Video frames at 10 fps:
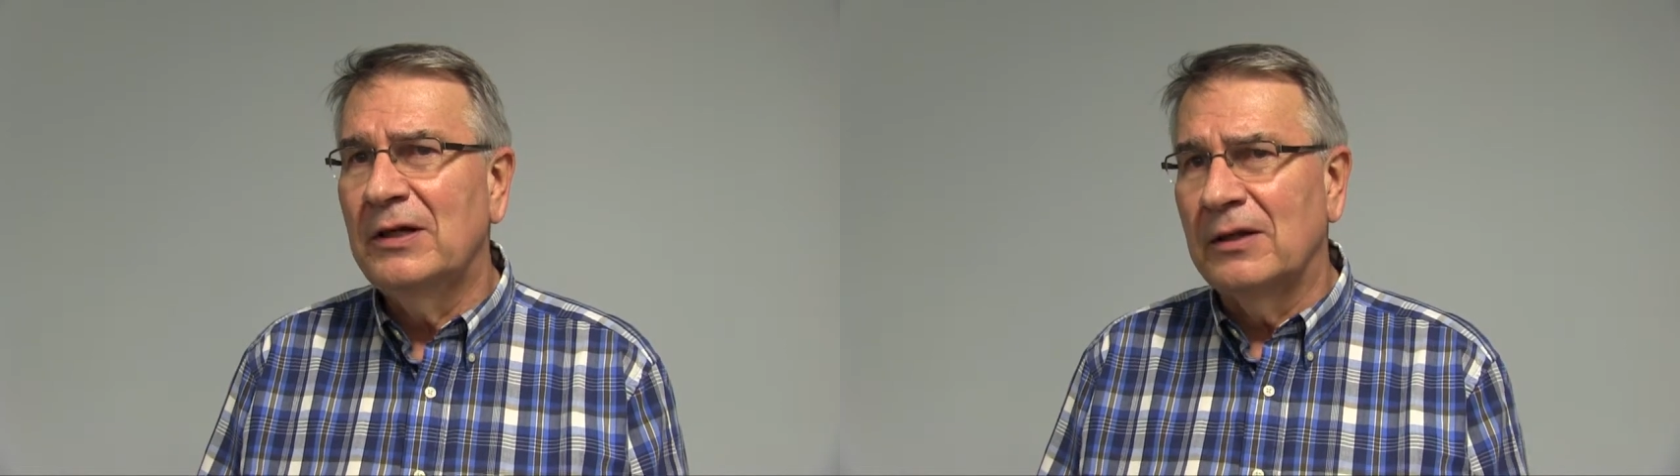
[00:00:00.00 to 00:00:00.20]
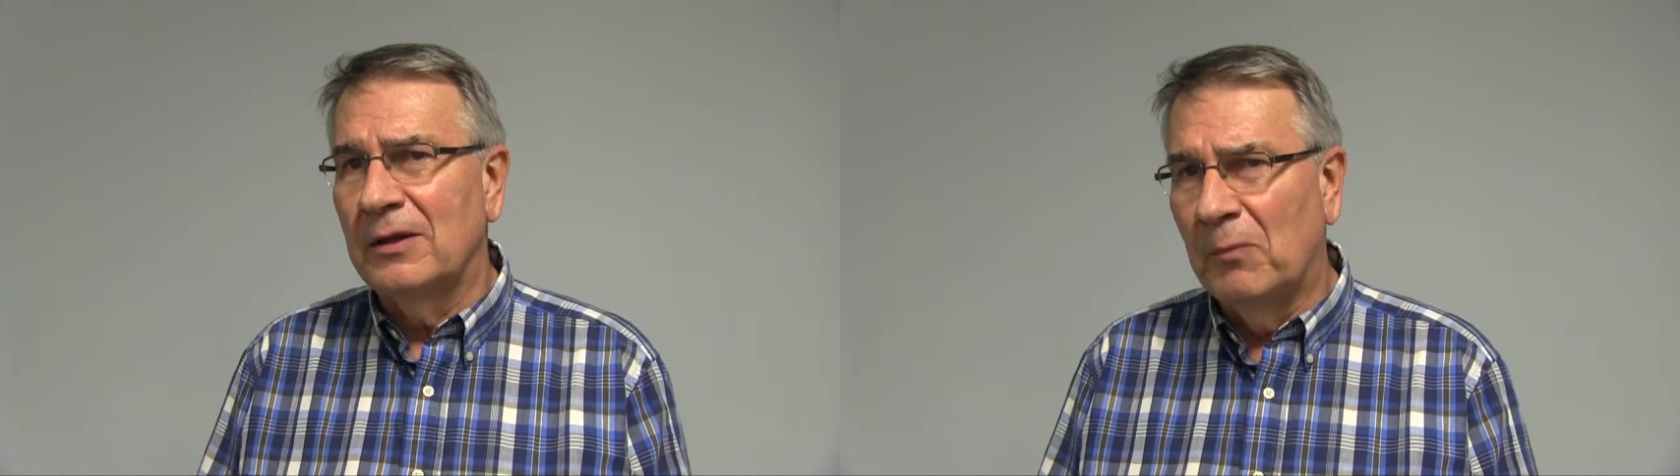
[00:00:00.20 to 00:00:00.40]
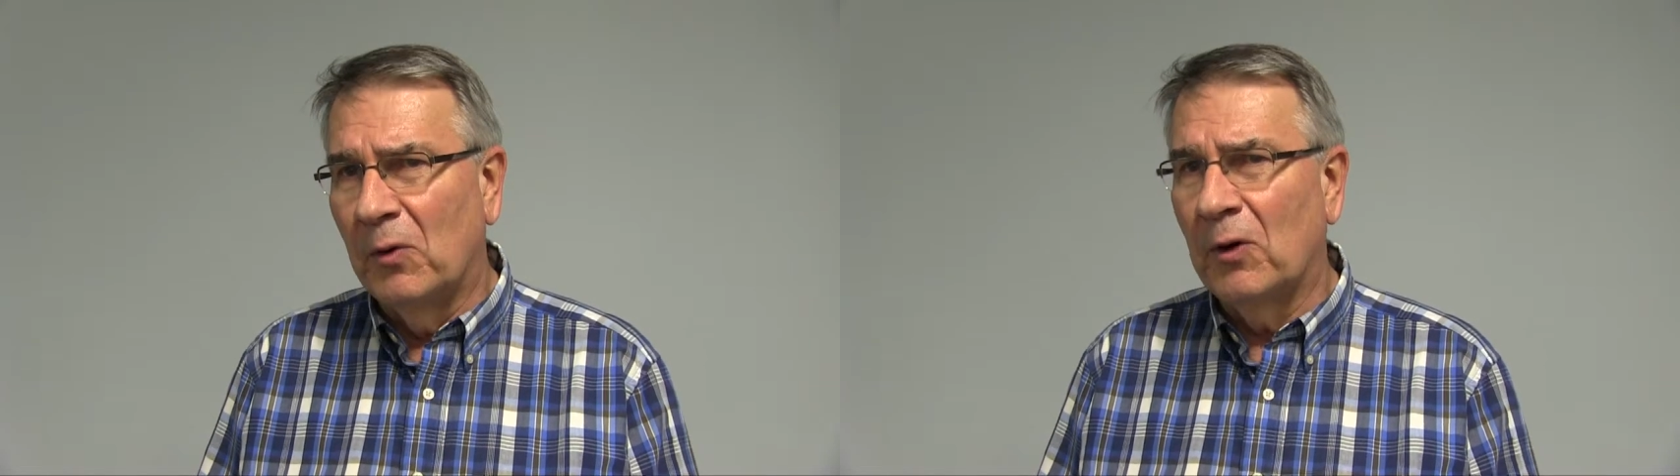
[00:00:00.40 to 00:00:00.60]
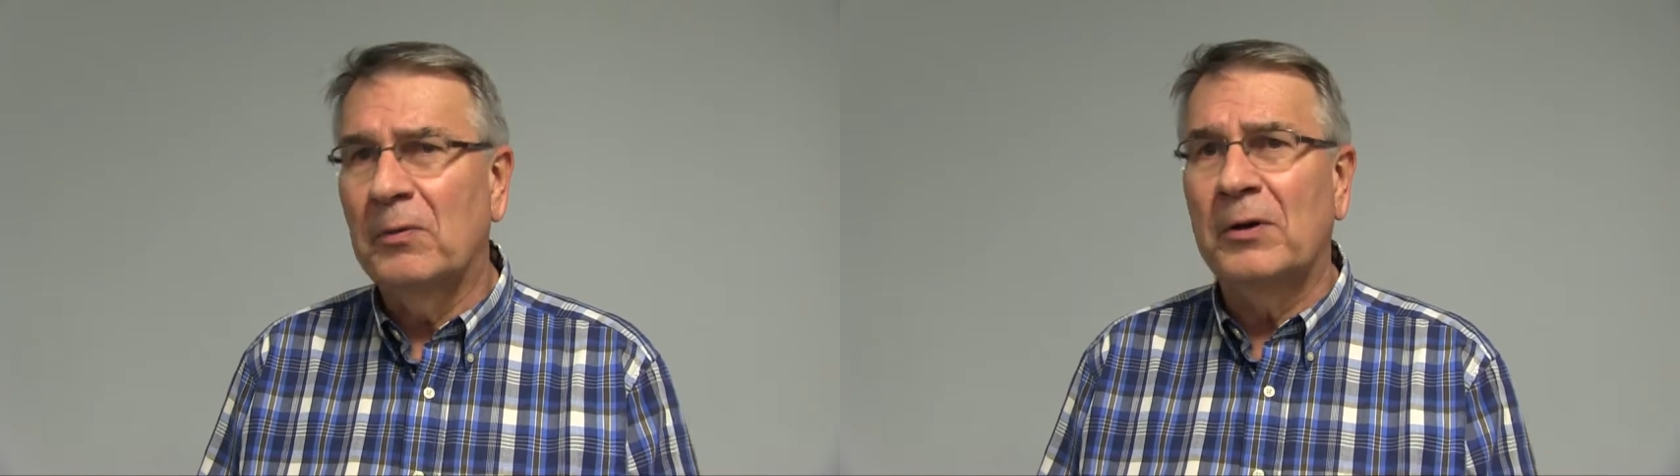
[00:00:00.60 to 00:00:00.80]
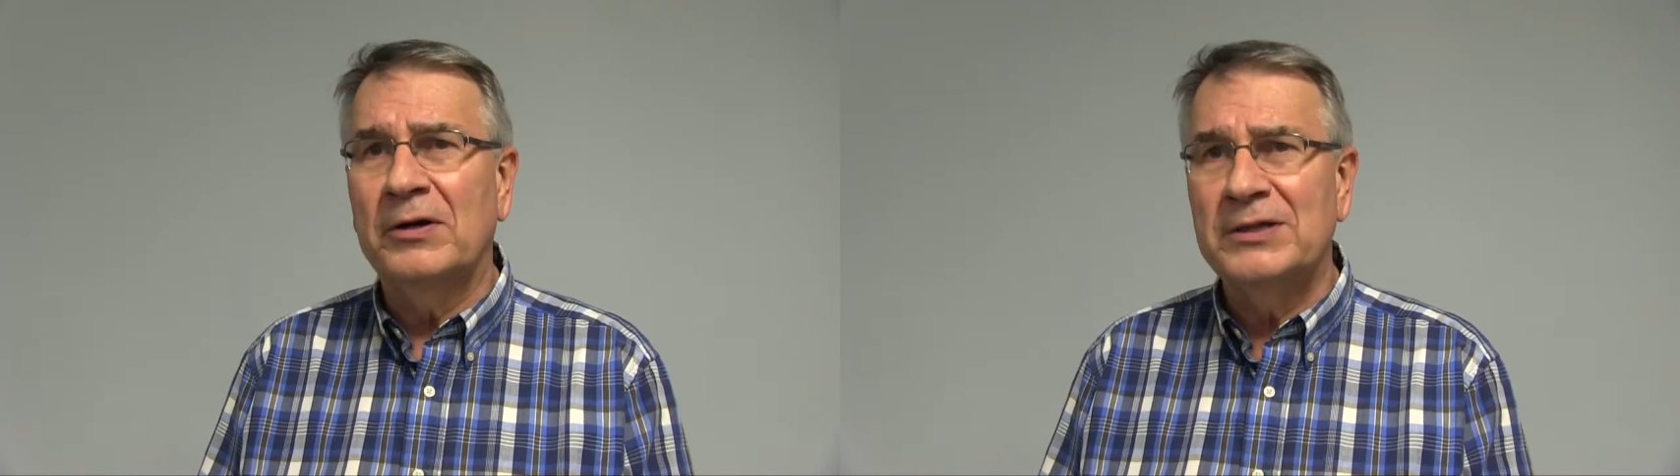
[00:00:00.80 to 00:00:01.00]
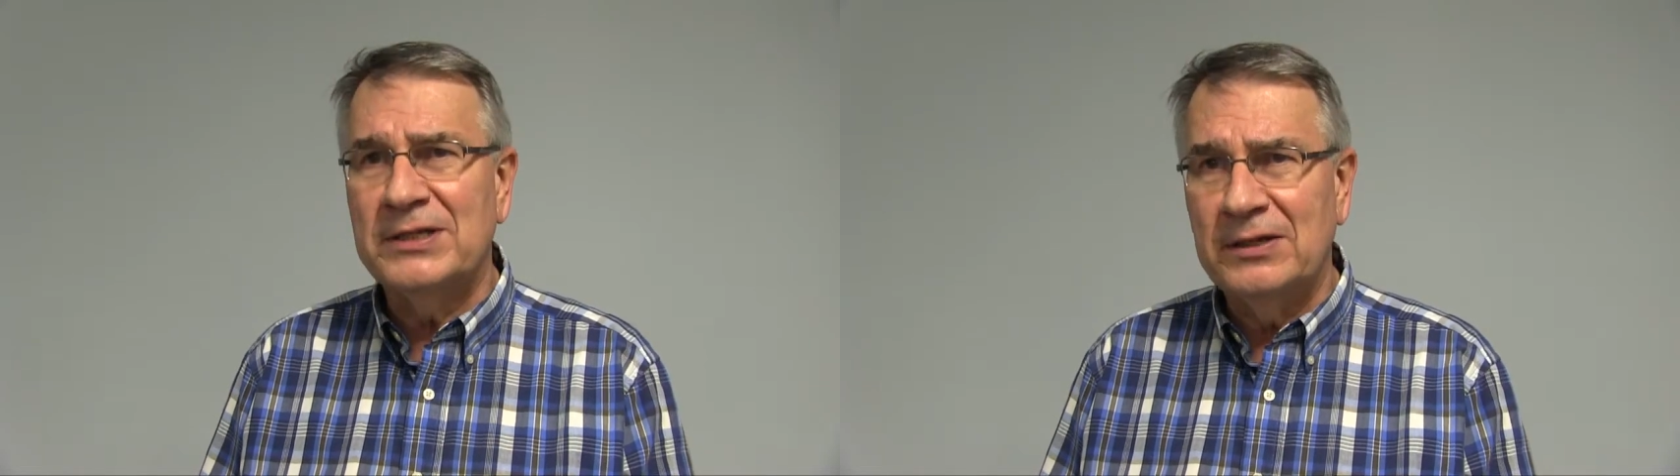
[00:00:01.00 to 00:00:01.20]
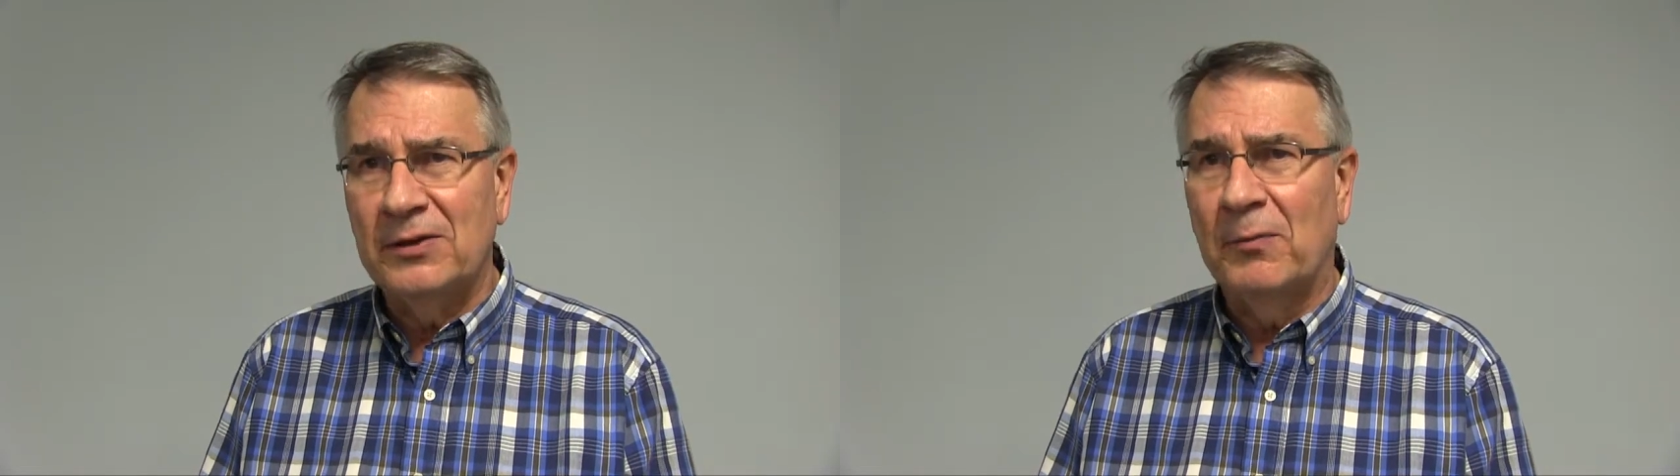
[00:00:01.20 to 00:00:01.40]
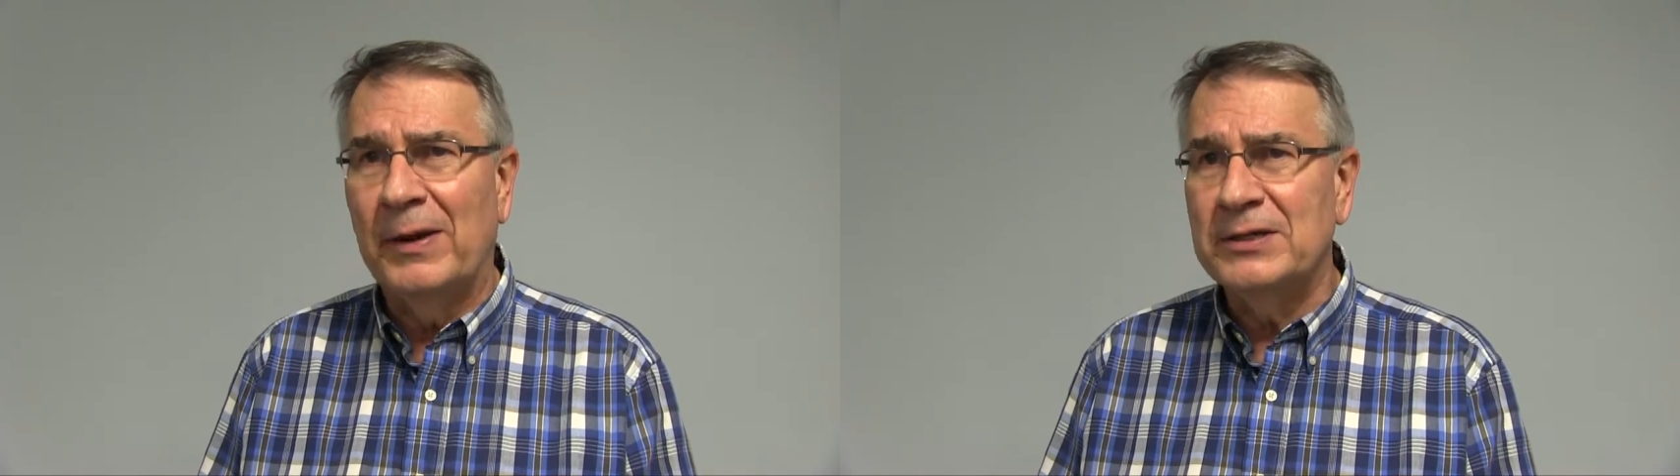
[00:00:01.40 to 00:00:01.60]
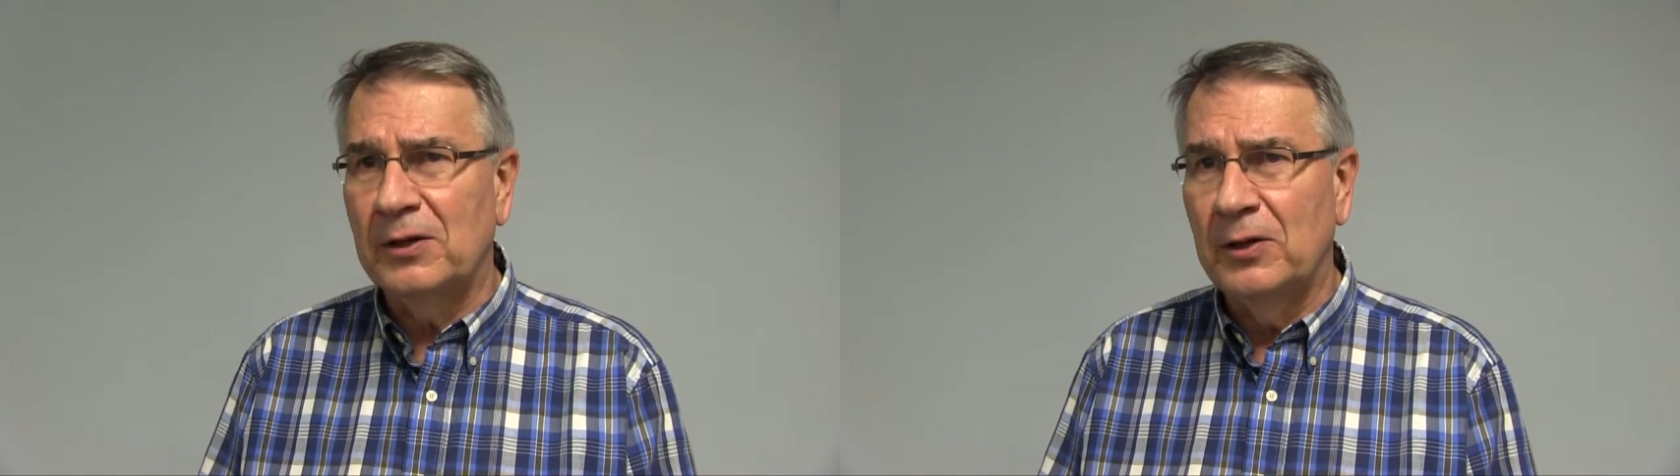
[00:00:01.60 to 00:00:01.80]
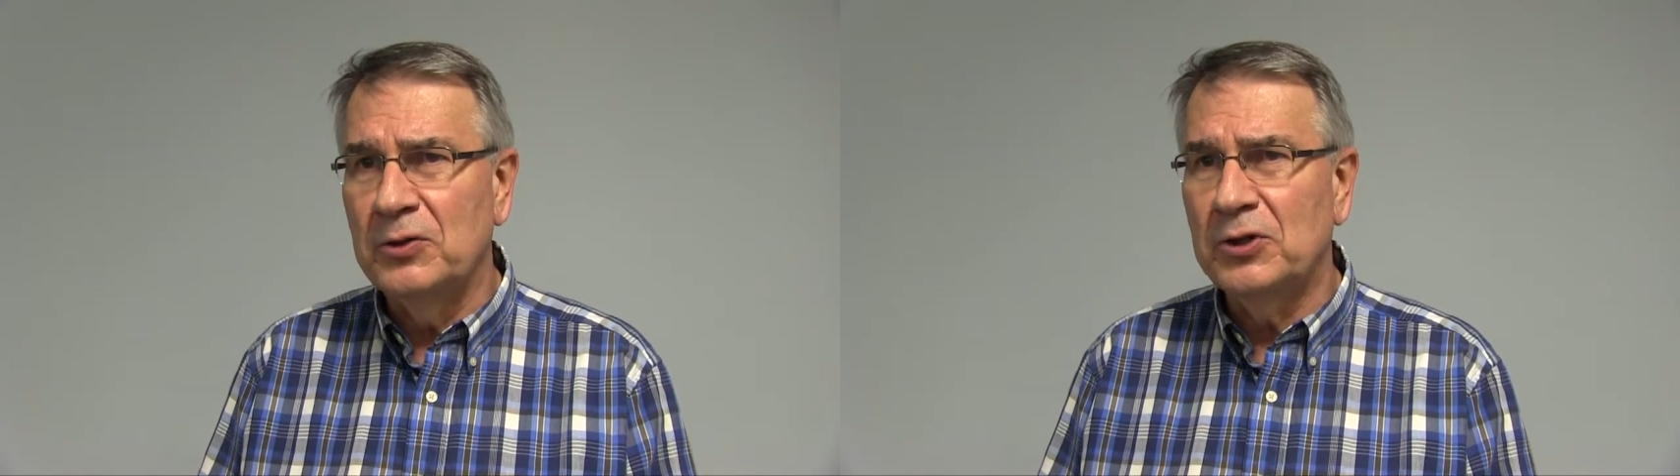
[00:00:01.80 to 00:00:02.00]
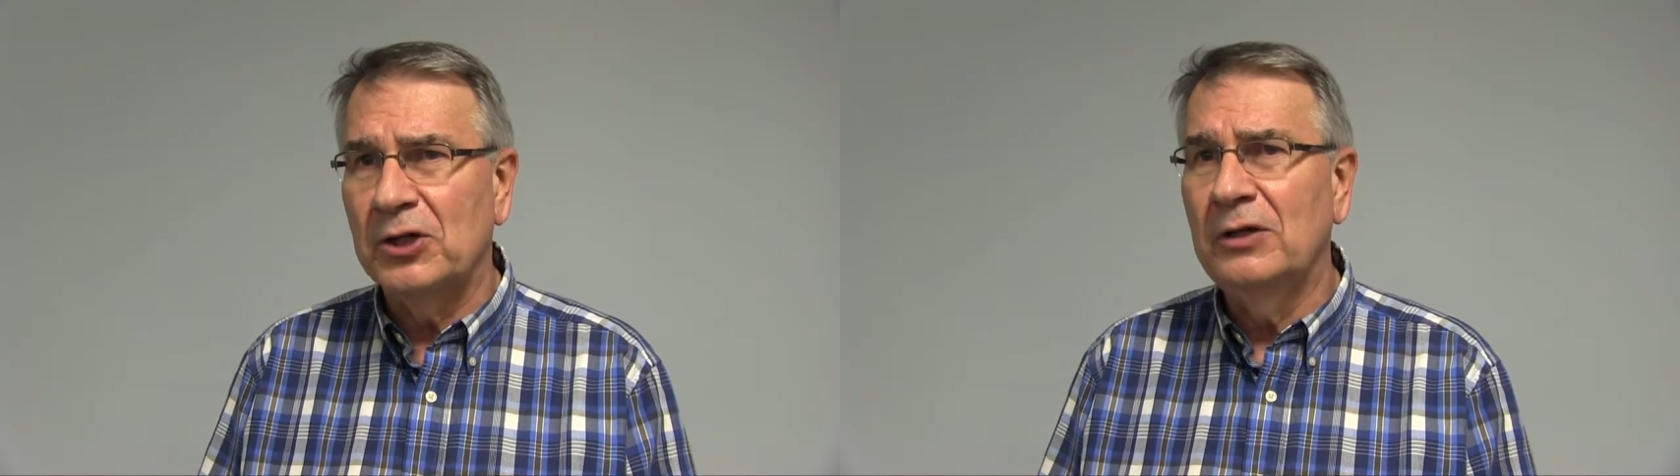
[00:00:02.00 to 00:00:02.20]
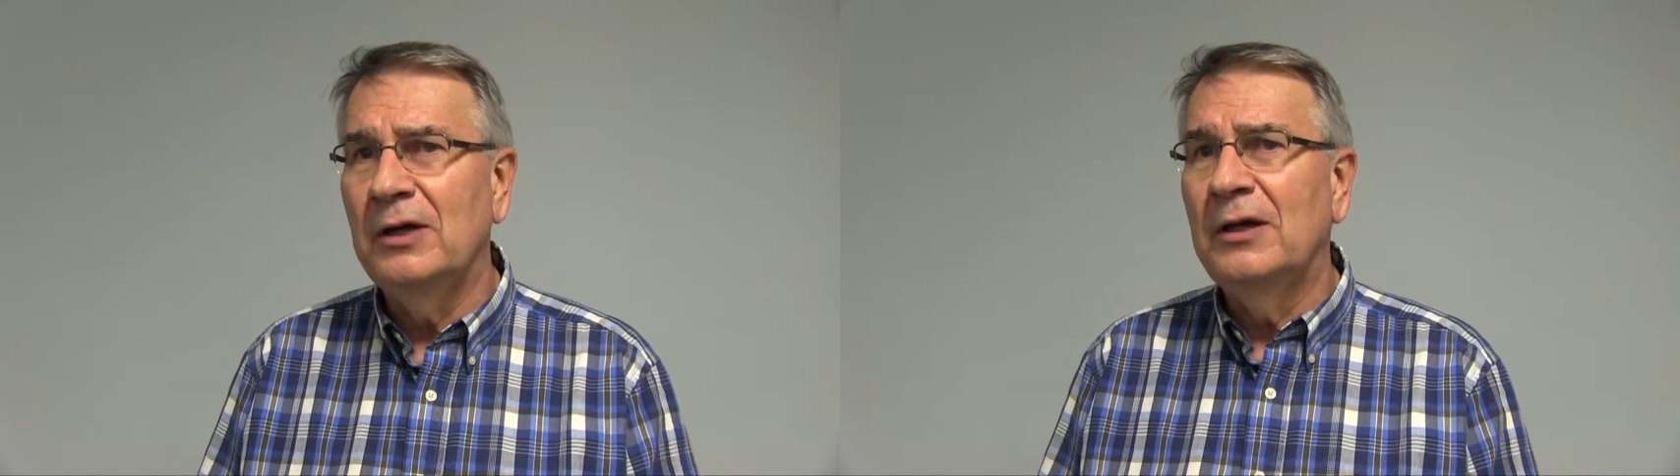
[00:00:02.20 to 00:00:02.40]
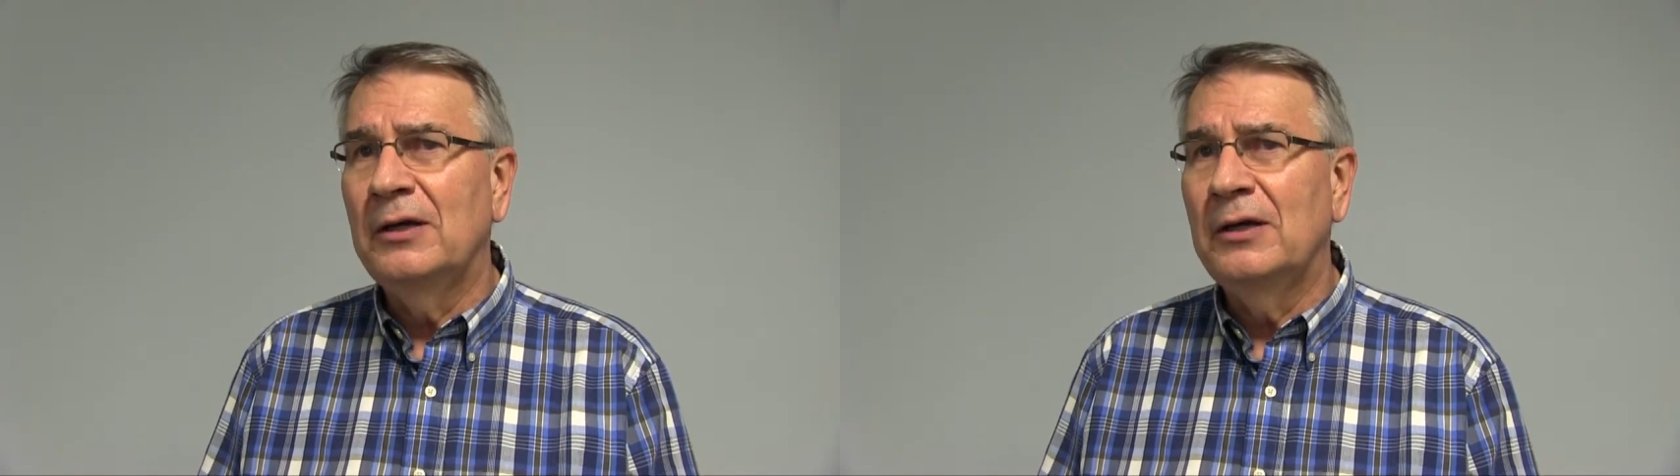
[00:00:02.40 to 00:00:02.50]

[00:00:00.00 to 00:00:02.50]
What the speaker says: the more we're going to see the resolution